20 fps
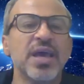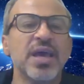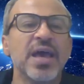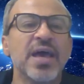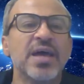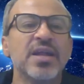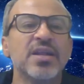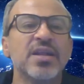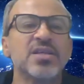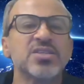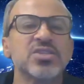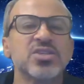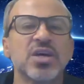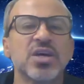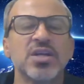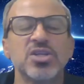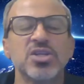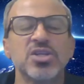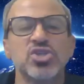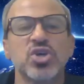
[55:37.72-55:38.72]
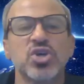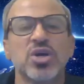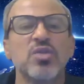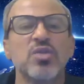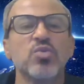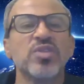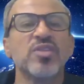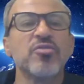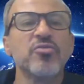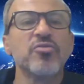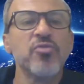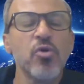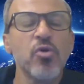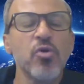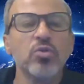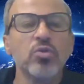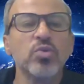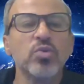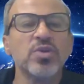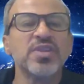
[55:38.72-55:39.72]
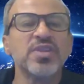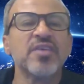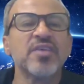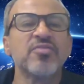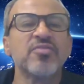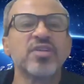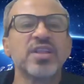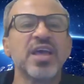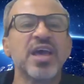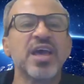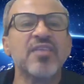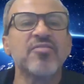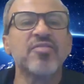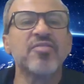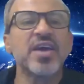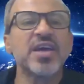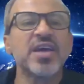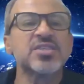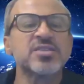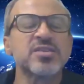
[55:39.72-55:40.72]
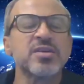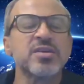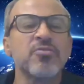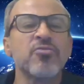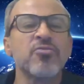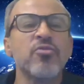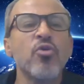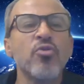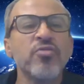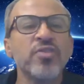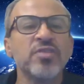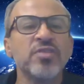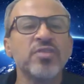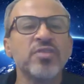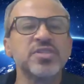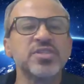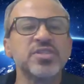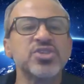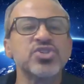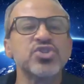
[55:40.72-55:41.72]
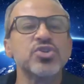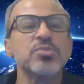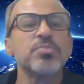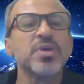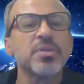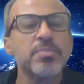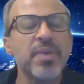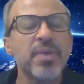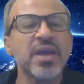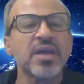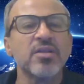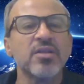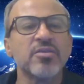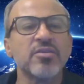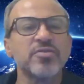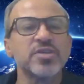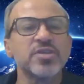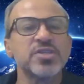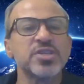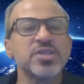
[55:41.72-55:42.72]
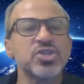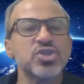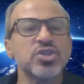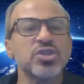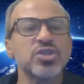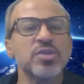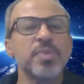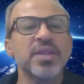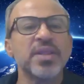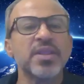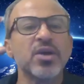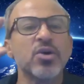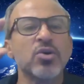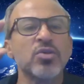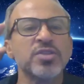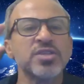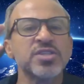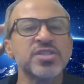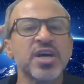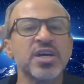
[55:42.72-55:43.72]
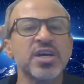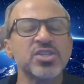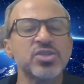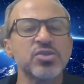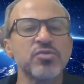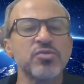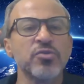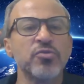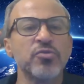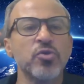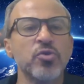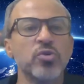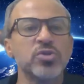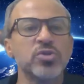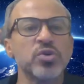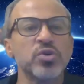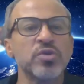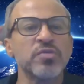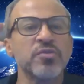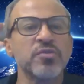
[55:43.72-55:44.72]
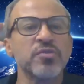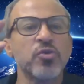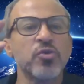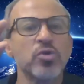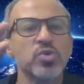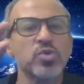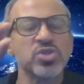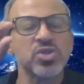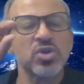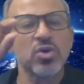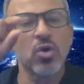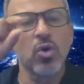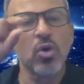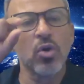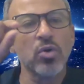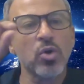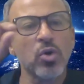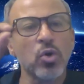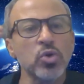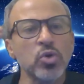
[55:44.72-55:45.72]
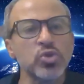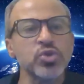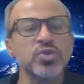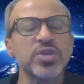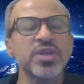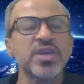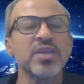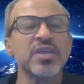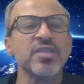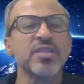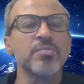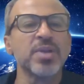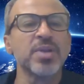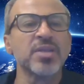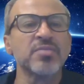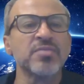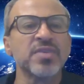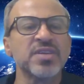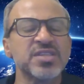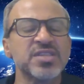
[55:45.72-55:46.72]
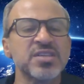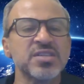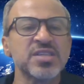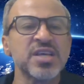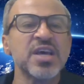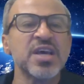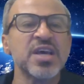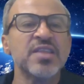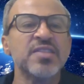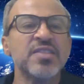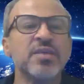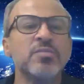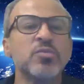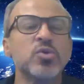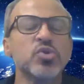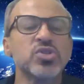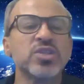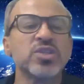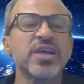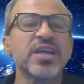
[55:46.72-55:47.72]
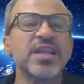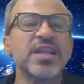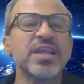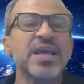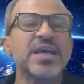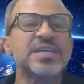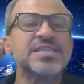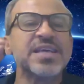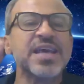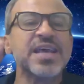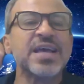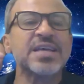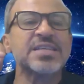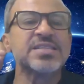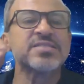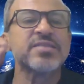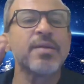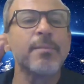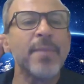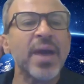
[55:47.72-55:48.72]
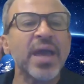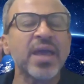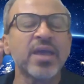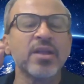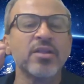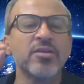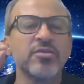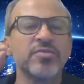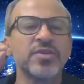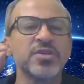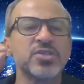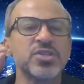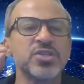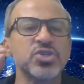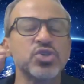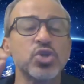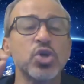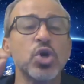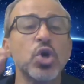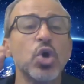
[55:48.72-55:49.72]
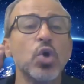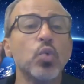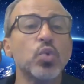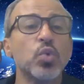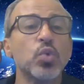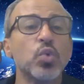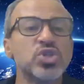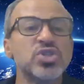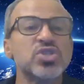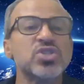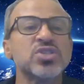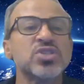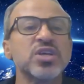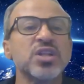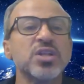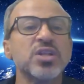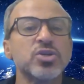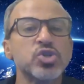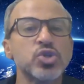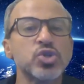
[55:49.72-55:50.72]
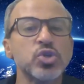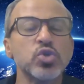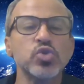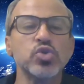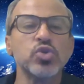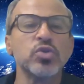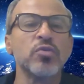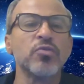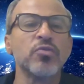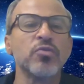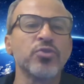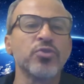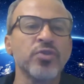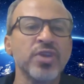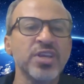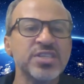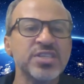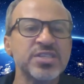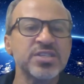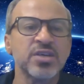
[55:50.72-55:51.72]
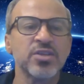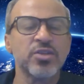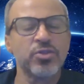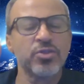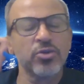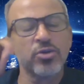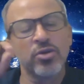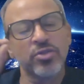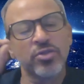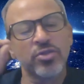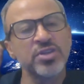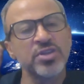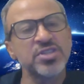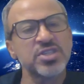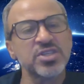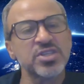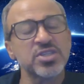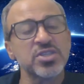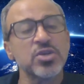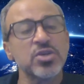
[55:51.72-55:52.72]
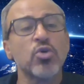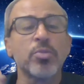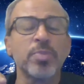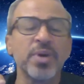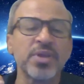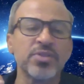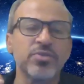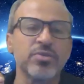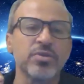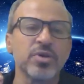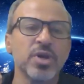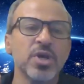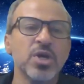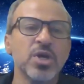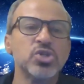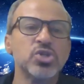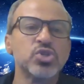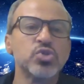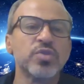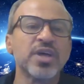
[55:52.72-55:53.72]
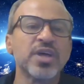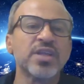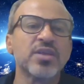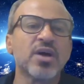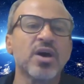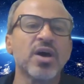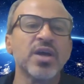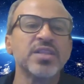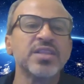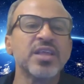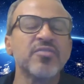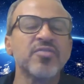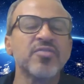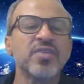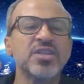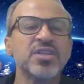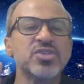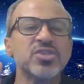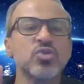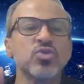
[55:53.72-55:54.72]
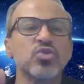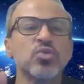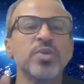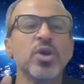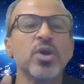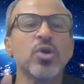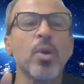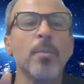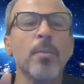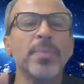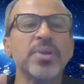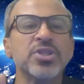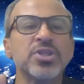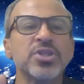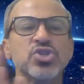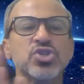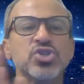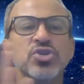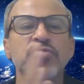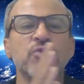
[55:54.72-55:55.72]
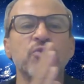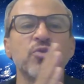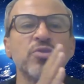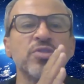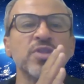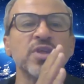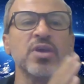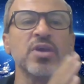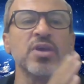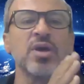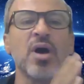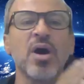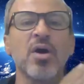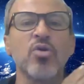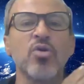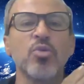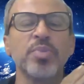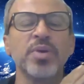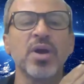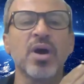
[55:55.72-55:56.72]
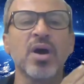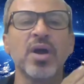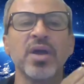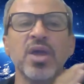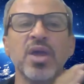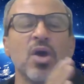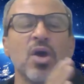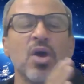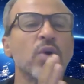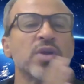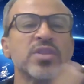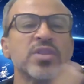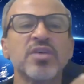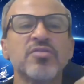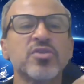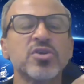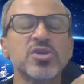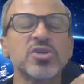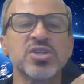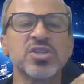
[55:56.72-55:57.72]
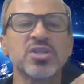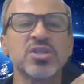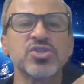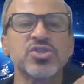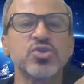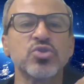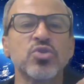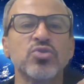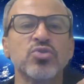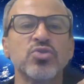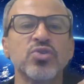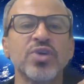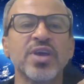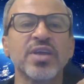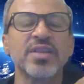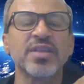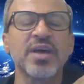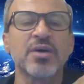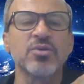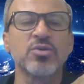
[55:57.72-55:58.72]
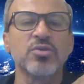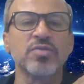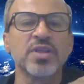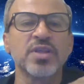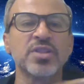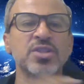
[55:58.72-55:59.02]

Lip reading: And a child with a fold will definitely have extra foveal fixation, but macular fixation, depending on the size of the fold. So if the fold was also taking the blood vessels, then most likely has extra macular fixation, which is still a resolution of 360 or better. So that eye definitely is going to be a competition for the ROP eye, whatever results you're going to get out of that.